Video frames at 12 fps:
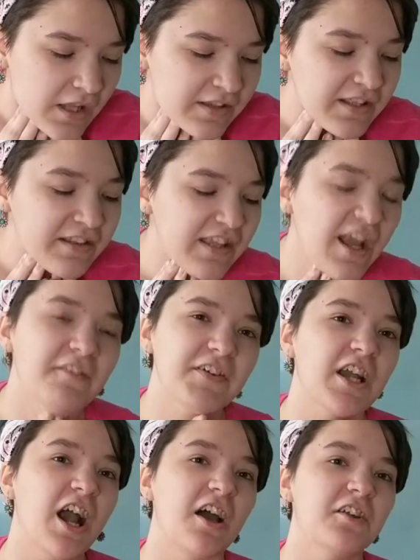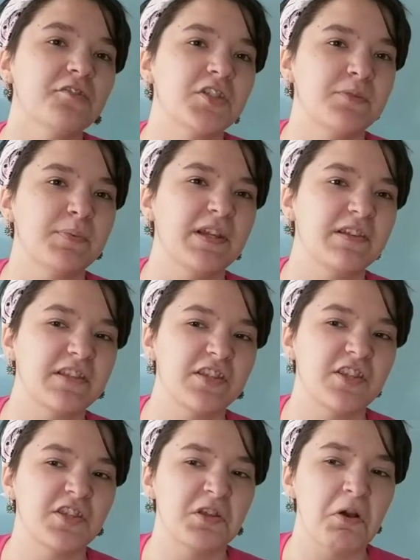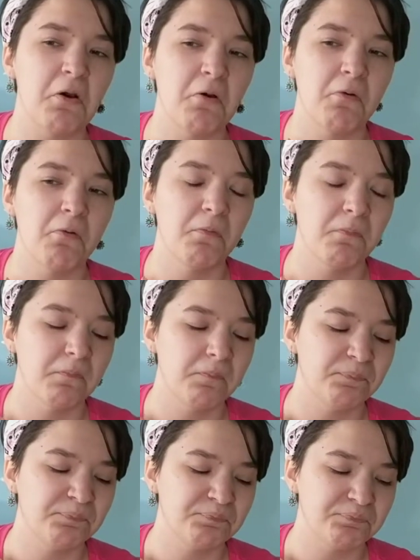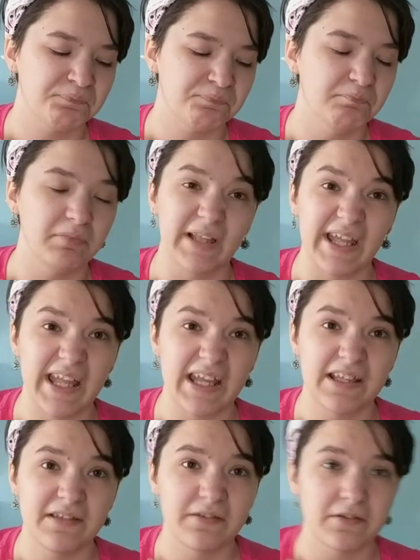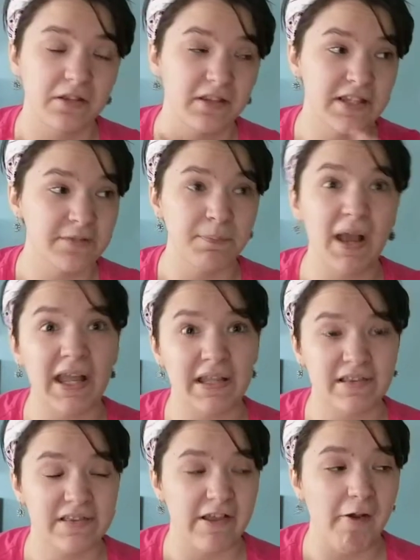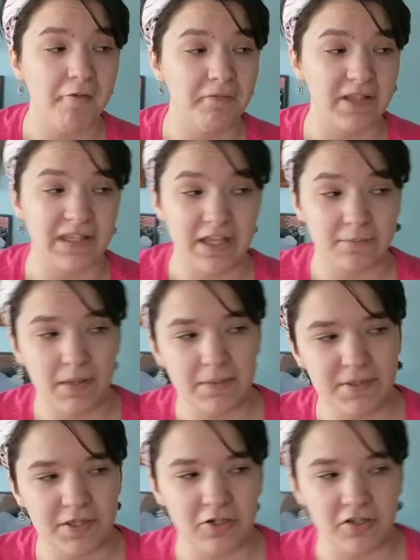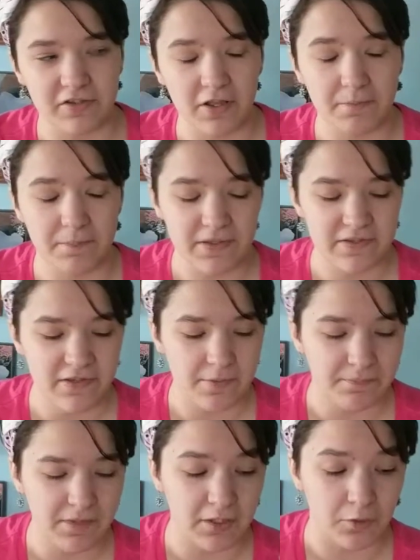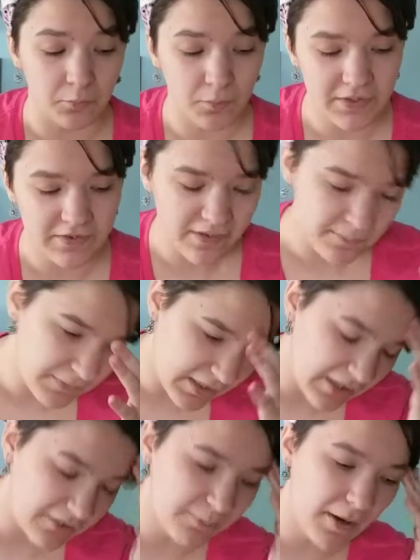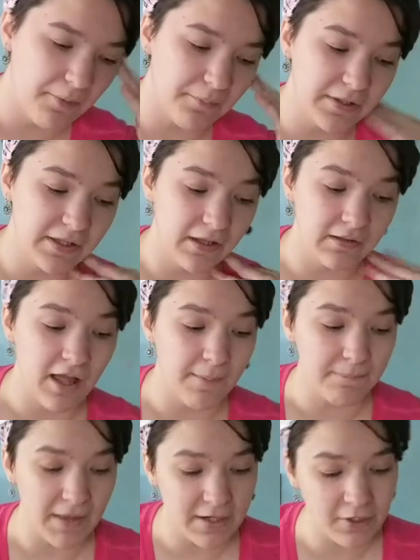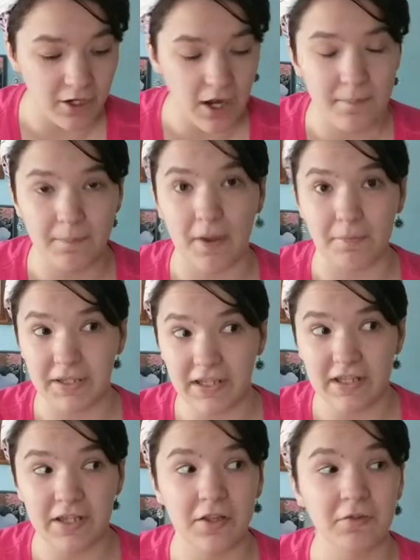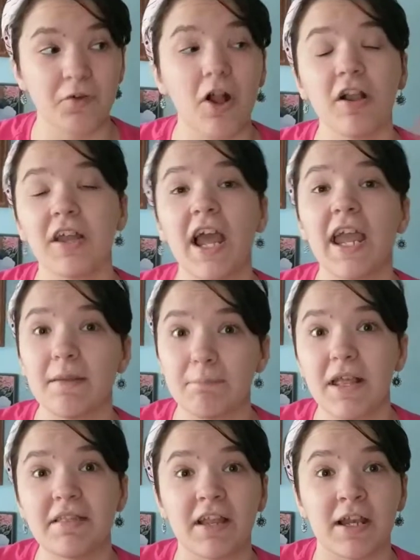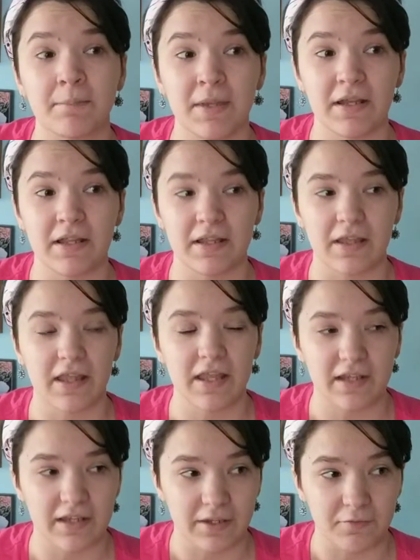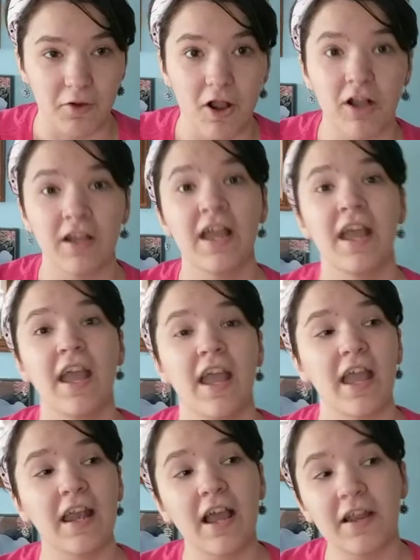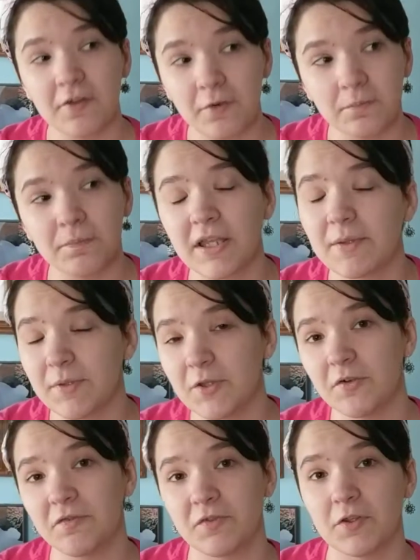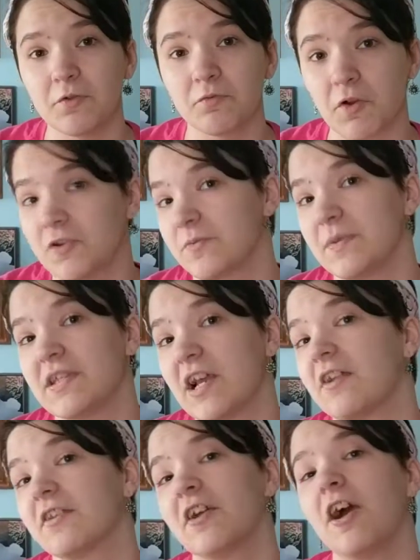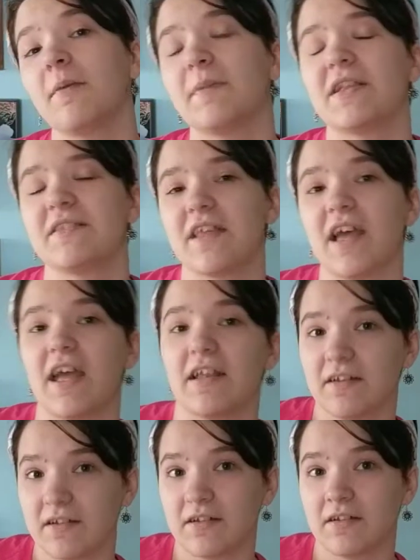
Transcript: I think the avocado just because it's so bland, at least by itself. Again, maybe cooked up in something or with something, it's probably a lot better. I'm probably eating it wrong, and I admit that I'm eating, eating it wrong. And I don't blame you if you roast me down in the comments that